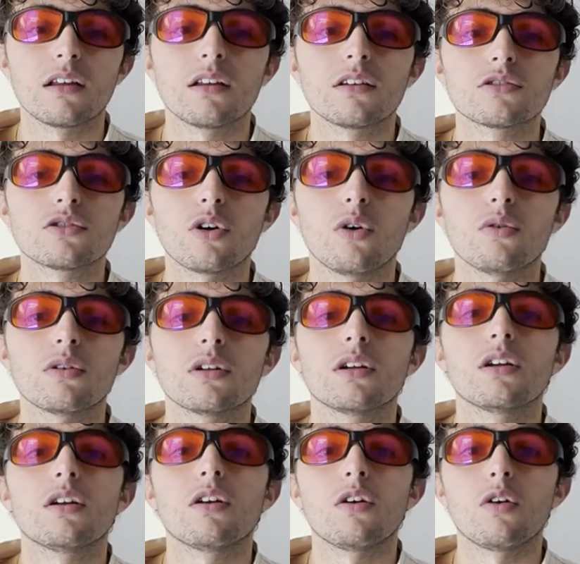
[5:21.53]
So
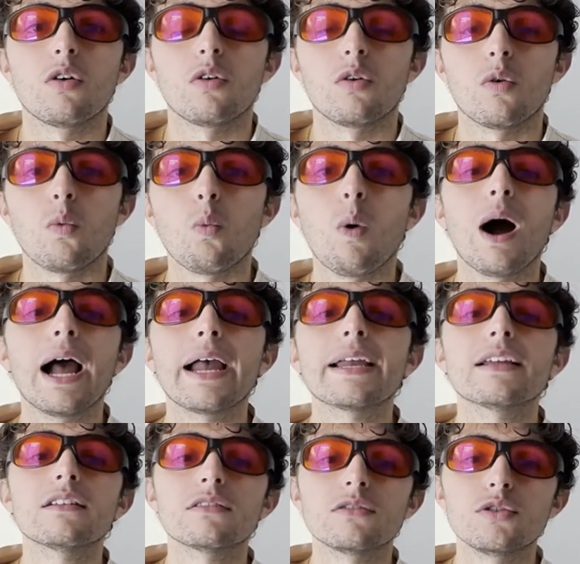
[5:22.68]

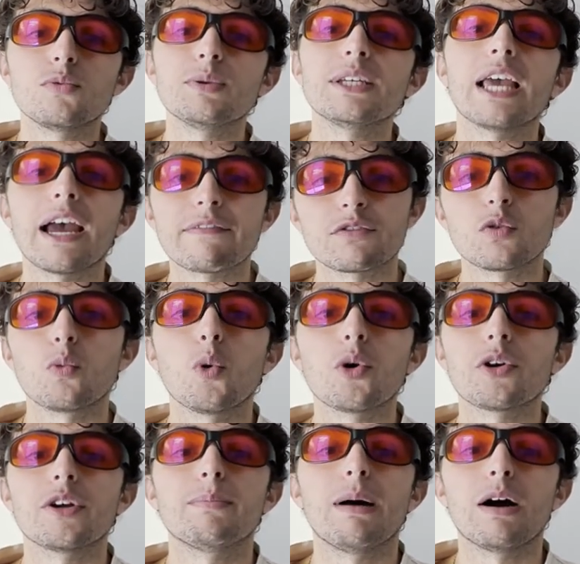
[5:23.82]
why do we have to
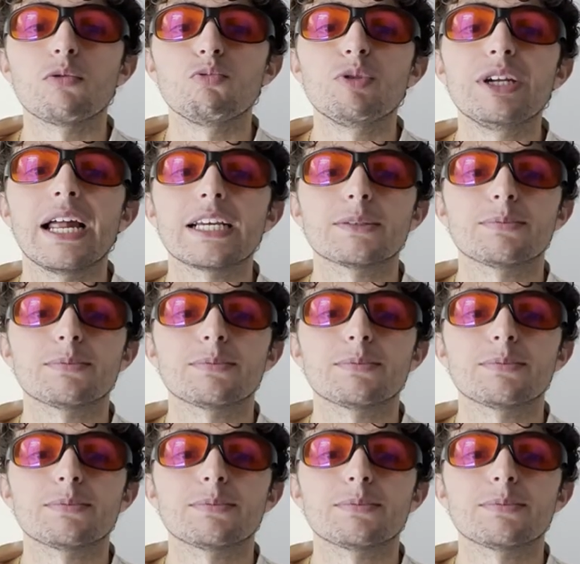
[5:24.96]
worry about redox